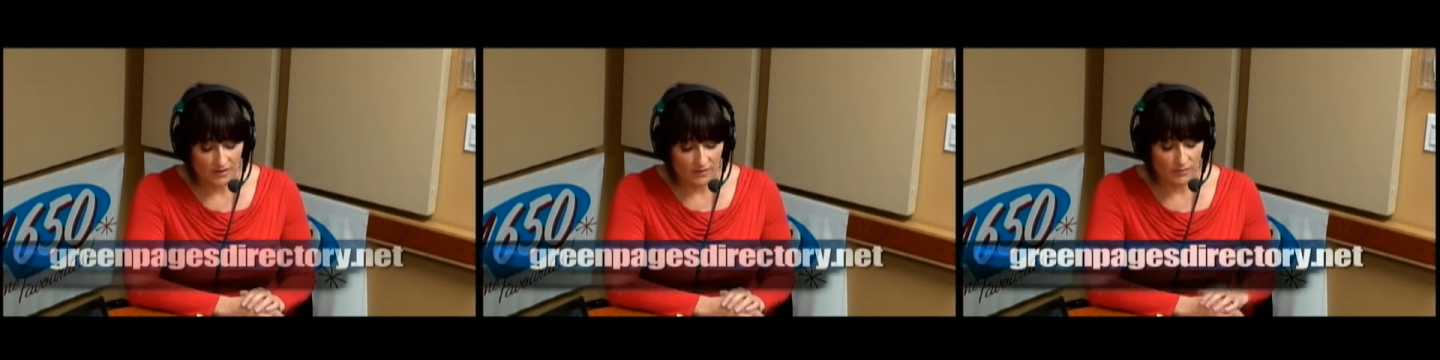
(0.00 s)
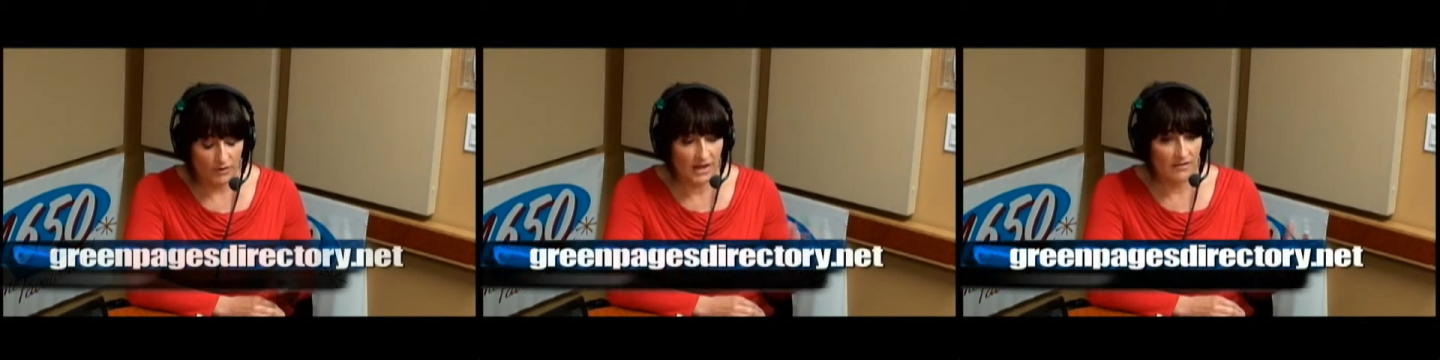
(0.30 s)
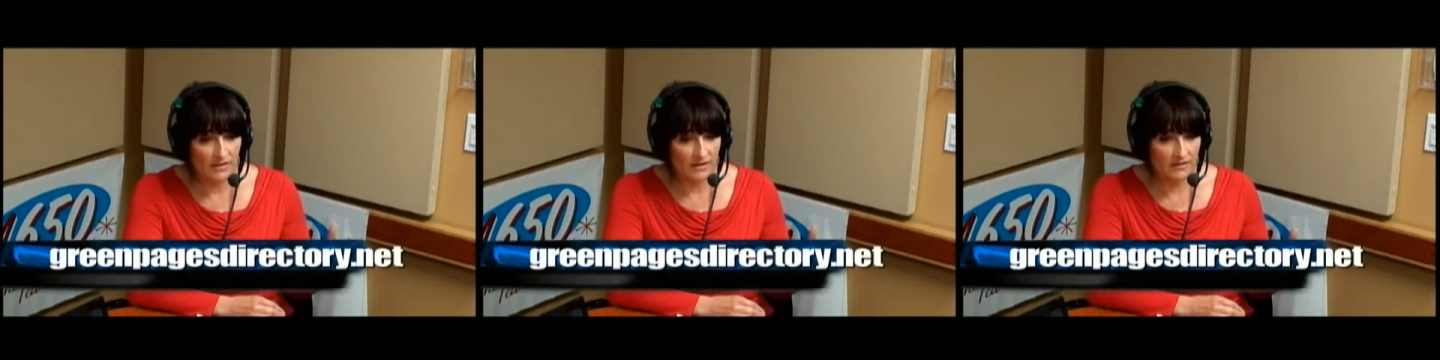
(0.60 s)
the
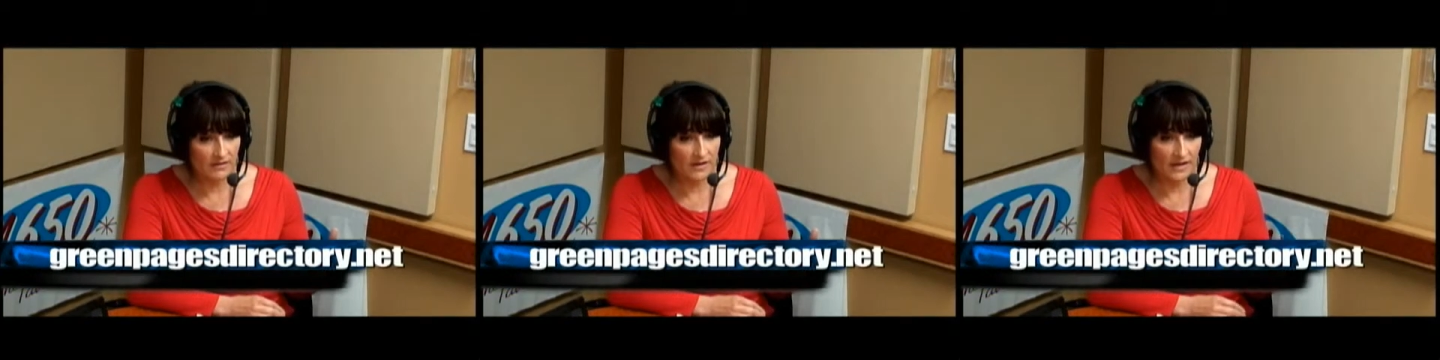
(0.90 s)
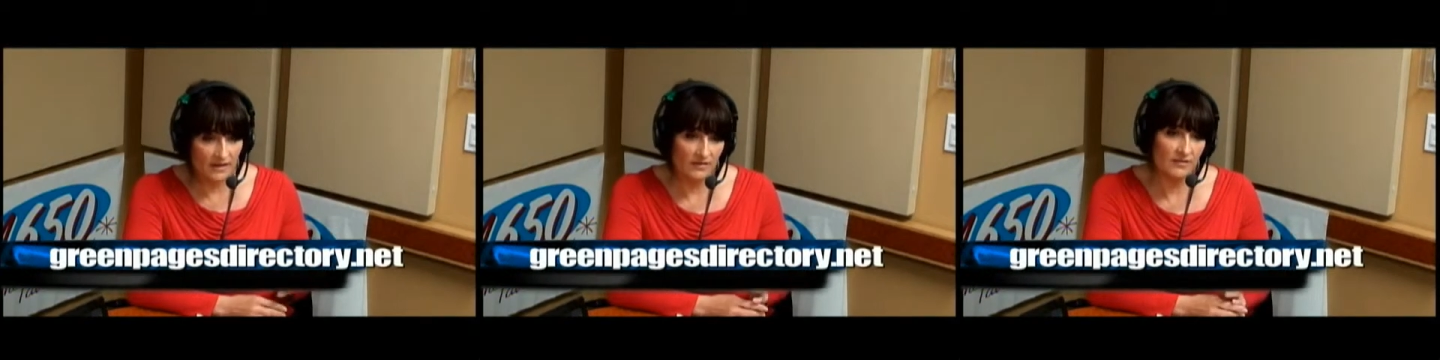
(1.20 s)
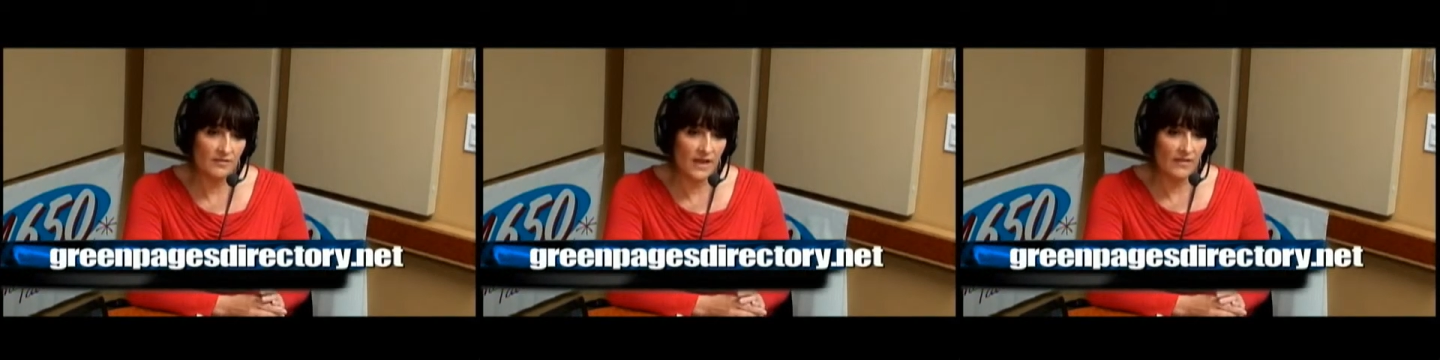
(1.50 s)
relevance
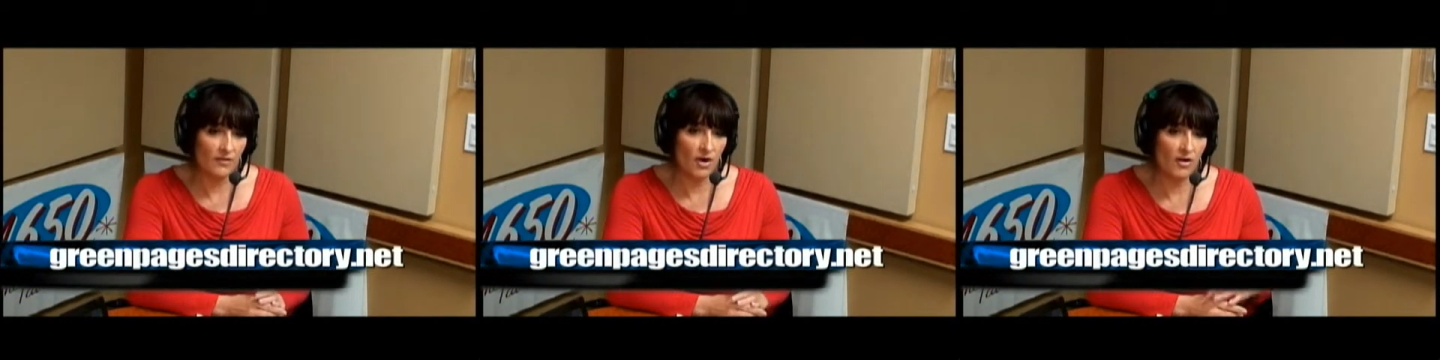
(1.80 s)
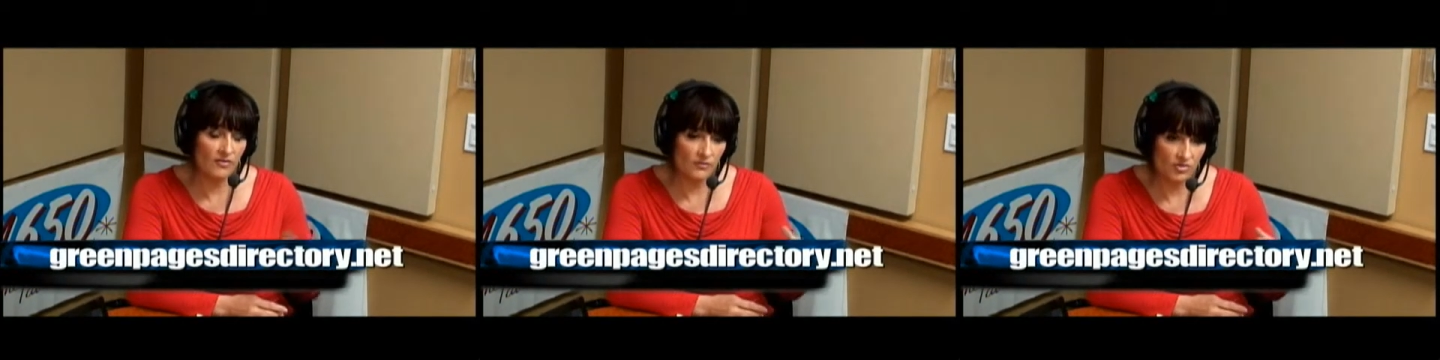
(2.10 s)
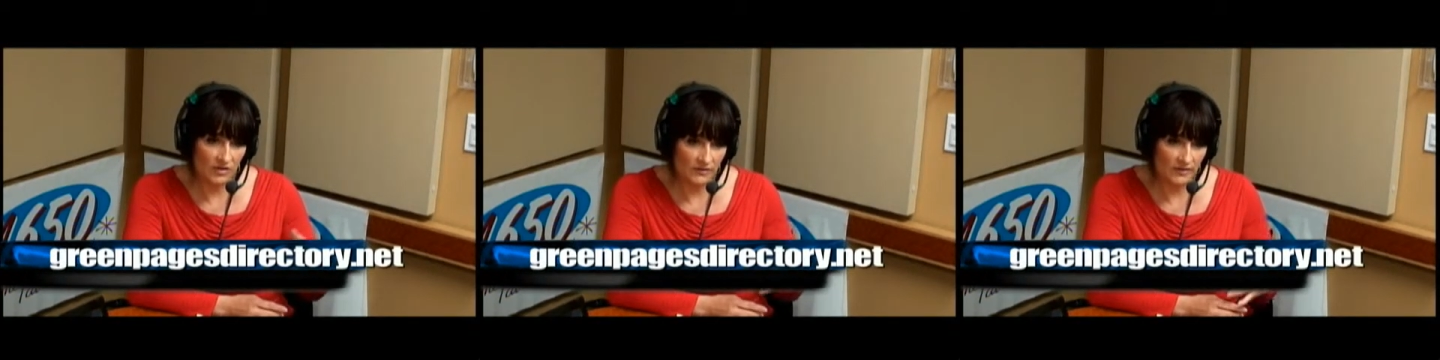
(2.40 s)
is that there are some
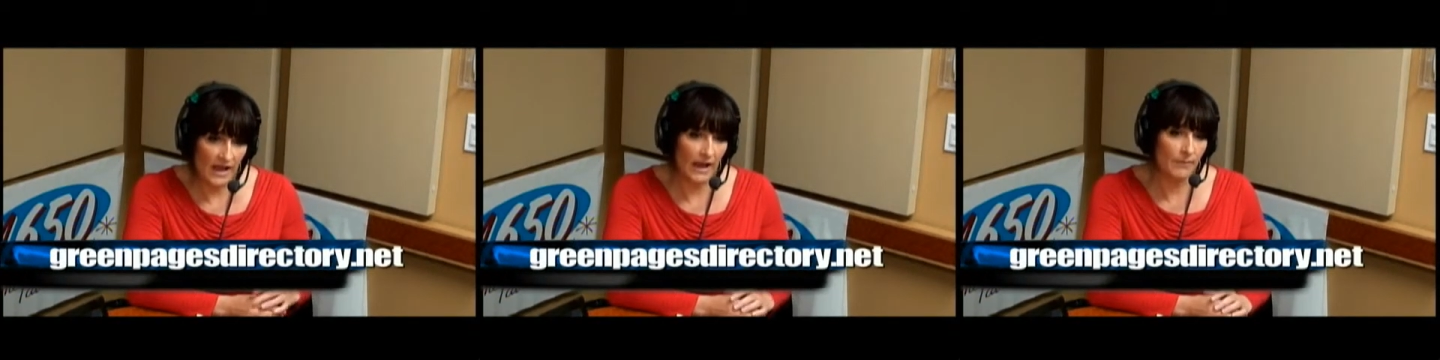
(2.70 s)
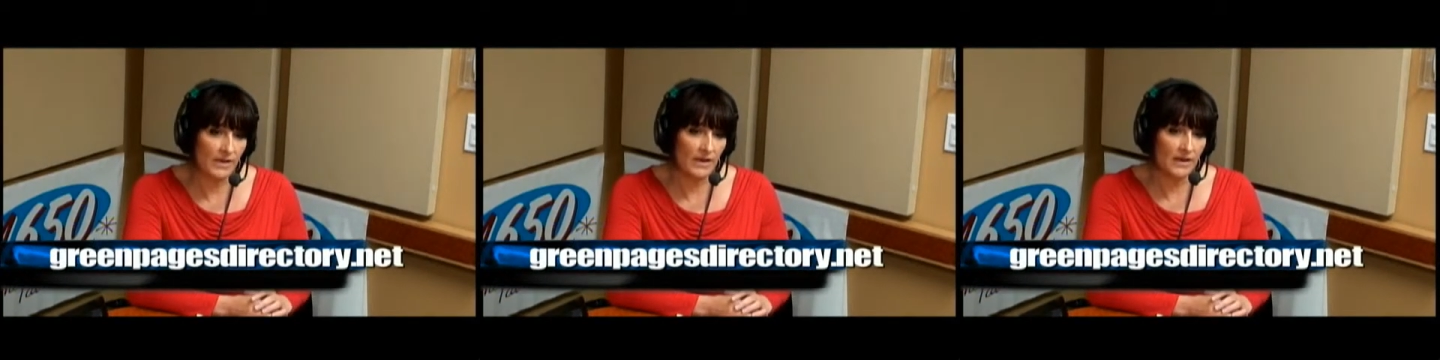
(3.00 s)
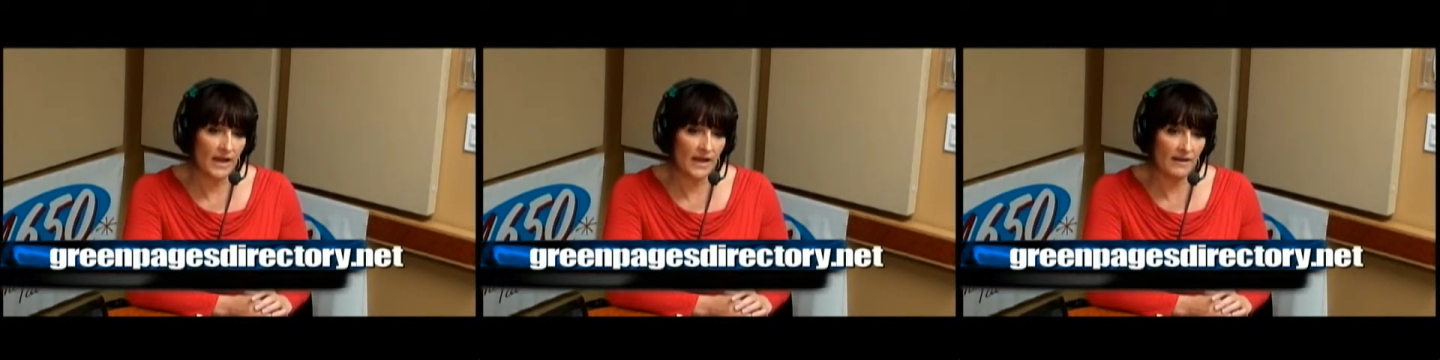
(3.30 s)
shifts
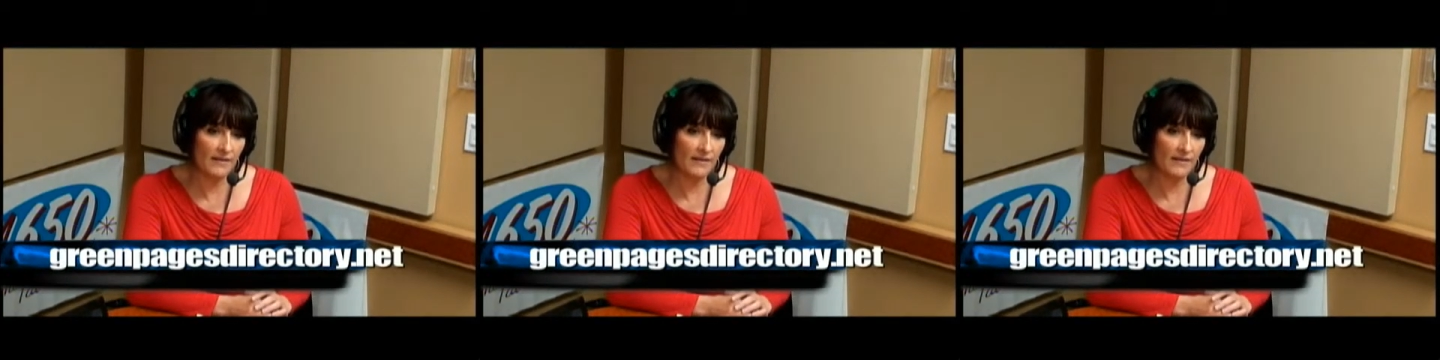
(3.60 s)
happening, and